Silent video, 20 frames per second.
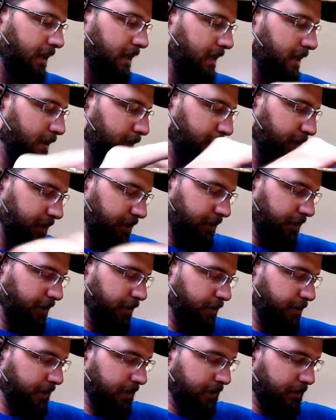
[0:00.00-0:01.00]
Um, but you
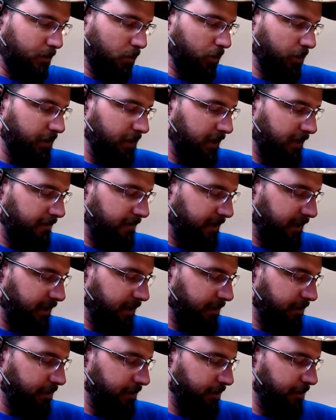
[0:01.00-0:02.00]
could put more stuff in
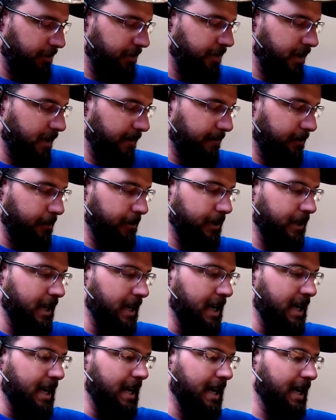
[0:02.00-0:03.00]
here, screwdrivers,
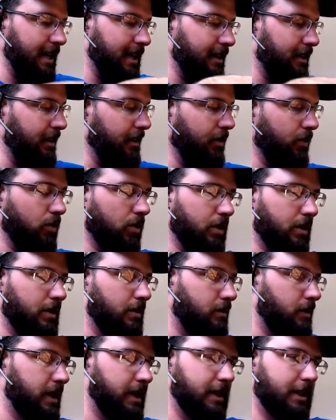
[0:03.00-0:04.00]
anything you wanted,
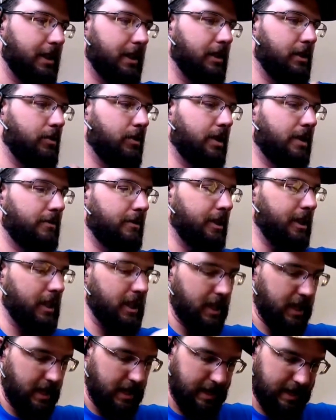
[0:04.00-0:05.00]
wrenches, whatever you
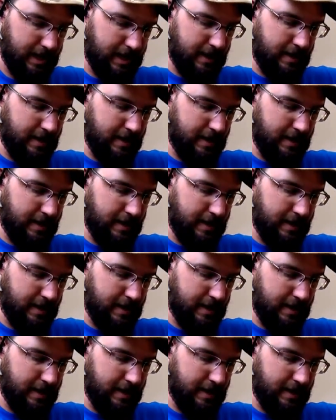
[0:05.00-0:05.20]
need.